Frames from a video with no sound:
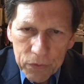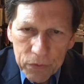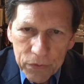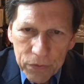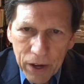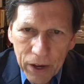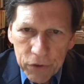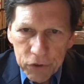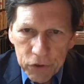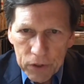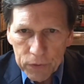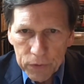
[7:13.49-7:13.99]

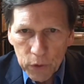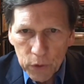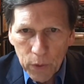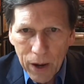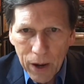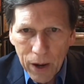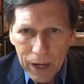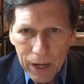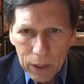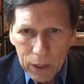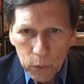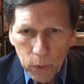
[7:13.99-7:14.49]
invasion of
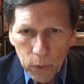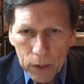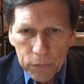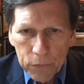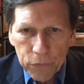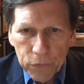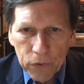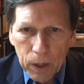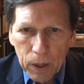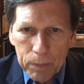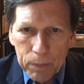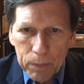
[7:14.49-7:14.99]
Iraq
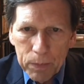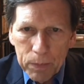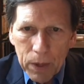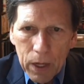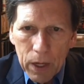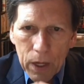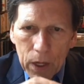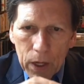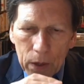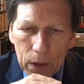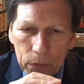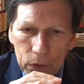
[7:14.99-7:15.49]
went from
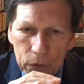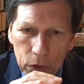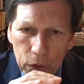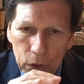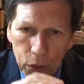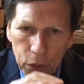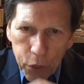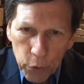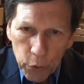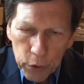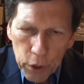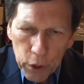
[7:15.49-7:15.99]

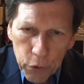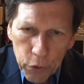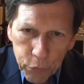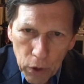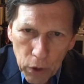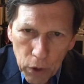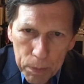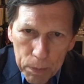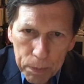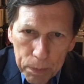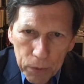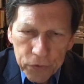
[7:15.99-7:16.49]

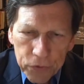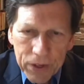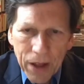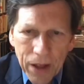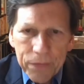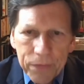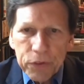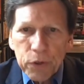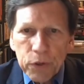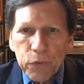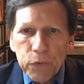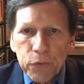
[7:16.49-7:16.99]

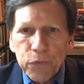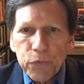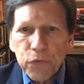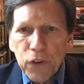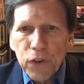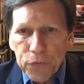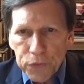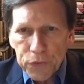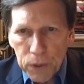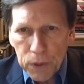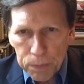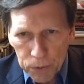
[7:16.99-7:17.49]
33% to
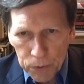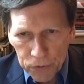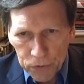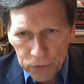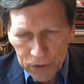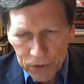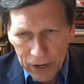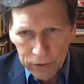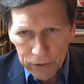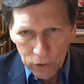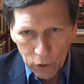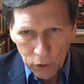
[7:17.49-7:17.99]

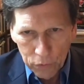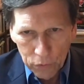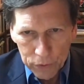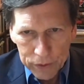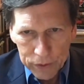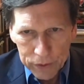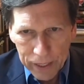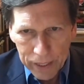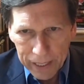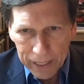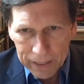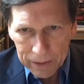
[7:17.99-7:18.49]
50%
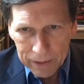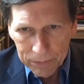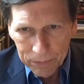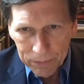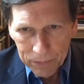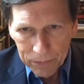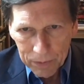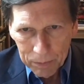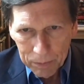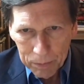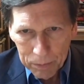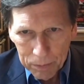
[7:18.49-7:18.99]
overnight
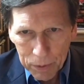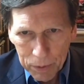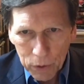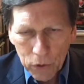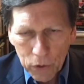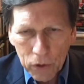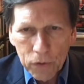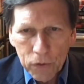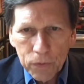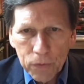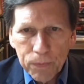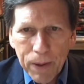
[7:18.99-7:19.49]

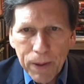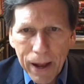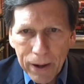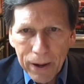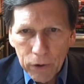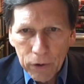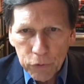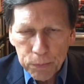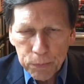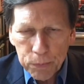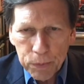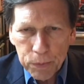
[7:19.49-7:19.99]
because of
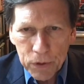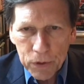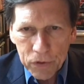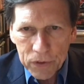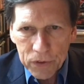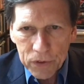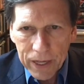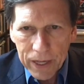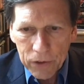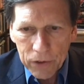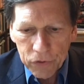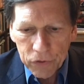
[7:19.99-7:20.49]
Powell's
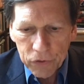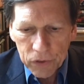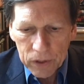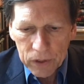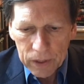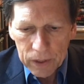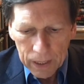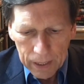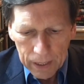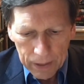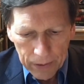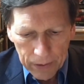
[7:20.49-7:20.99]
presentation.